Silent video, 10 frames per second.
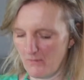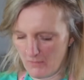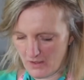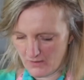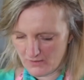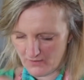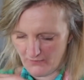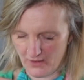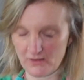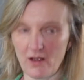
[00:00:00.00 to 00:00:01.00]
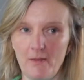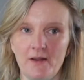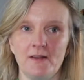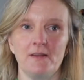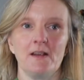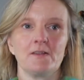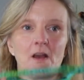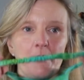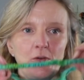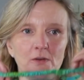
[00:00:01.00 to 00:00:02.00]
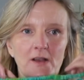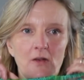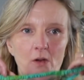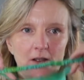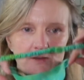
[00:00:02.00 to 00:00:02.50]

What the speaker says: because the first time I did this I pulled it quite